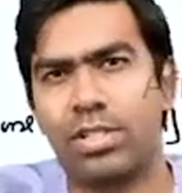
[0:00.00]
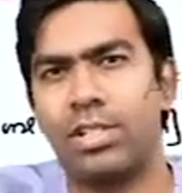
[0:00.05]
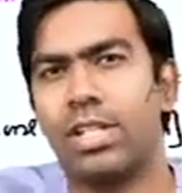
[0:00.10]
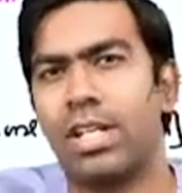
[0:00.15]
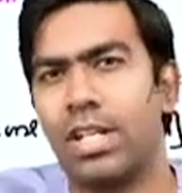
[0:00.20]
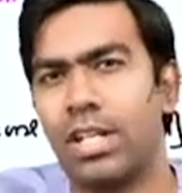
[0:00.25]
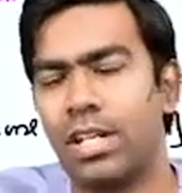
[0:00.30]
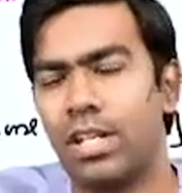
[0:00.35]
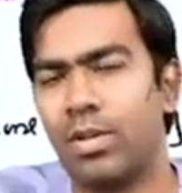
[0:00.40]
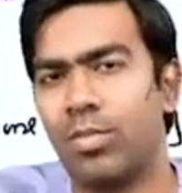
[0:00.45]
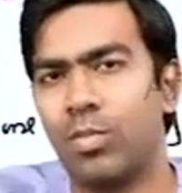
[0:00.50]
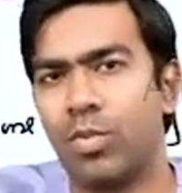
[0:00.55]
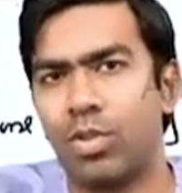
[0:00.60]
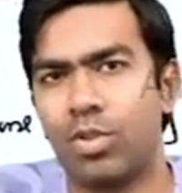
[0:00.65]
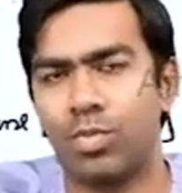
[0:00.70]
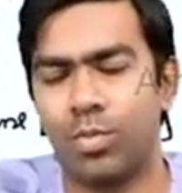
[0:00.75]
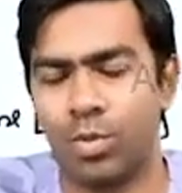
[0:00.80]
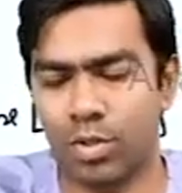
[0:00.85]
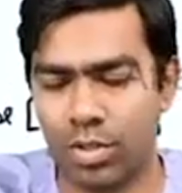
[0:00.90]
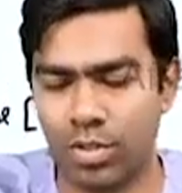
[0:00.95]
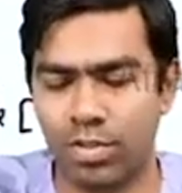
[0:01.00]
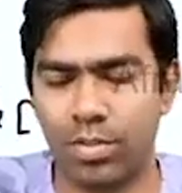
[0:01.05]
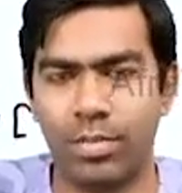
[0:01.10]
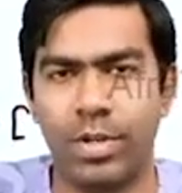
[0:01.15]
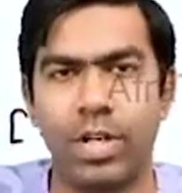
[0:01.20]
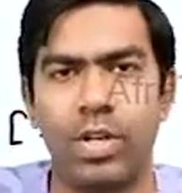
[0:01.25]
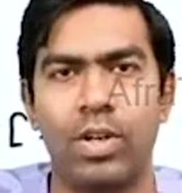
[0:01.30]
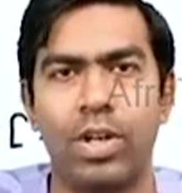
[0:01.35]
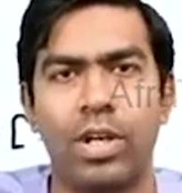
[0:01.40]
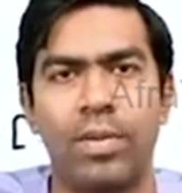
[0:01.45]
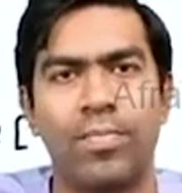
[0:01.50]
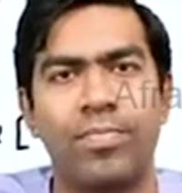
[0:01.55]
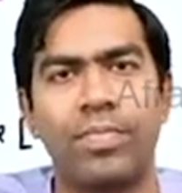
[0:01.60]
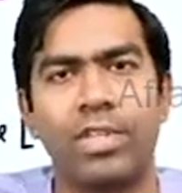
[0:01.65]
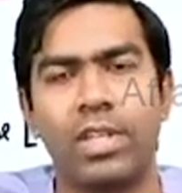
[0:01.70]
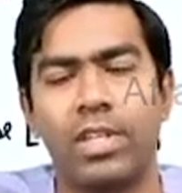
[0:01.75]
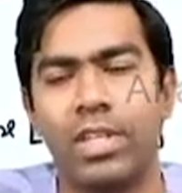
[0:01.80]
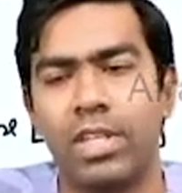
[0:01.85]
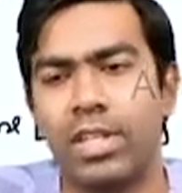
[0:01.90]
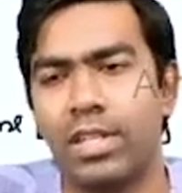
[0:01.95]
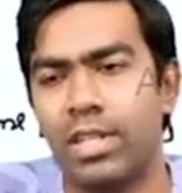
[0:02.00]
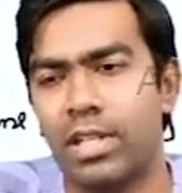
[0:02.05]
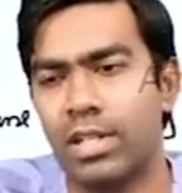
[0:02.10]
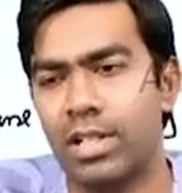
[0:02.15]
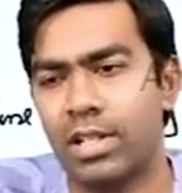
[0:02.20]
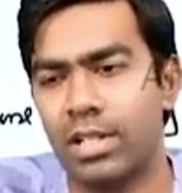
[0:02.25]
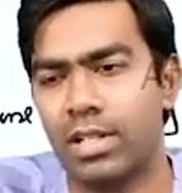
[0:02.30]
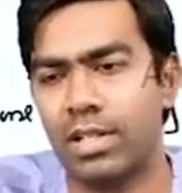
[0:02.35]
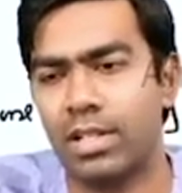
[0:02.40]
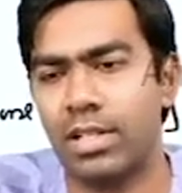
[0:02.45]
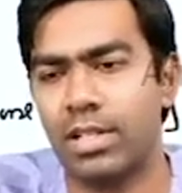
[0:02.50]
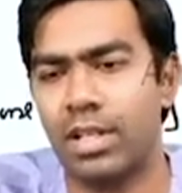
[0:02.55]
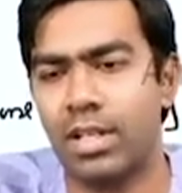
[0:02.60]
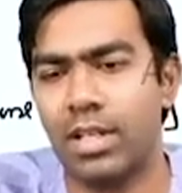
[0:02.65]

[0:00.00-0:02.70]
innermost portion of the medulla in the